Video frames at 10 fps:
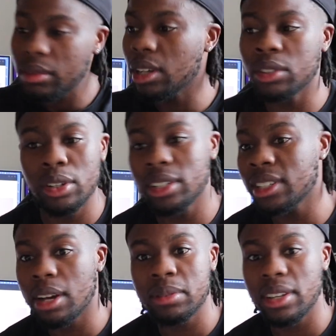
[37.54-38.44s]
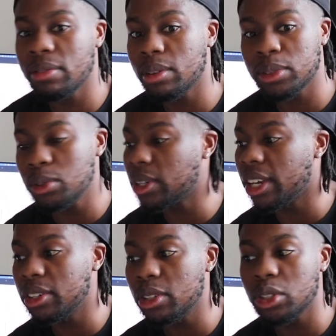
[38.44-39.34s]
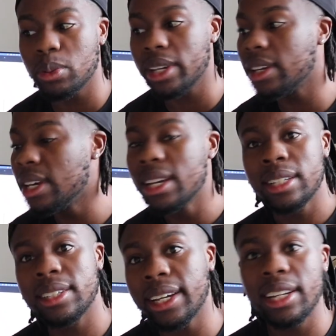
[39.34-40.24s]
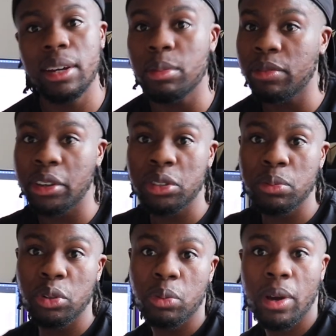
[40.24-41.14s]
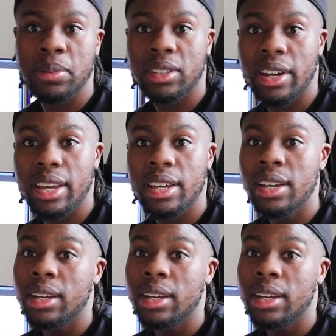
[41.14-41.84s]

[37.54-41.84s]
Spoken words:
so the setup's different, I'm still getting used to it. Secondly, I've been focusing more on the website.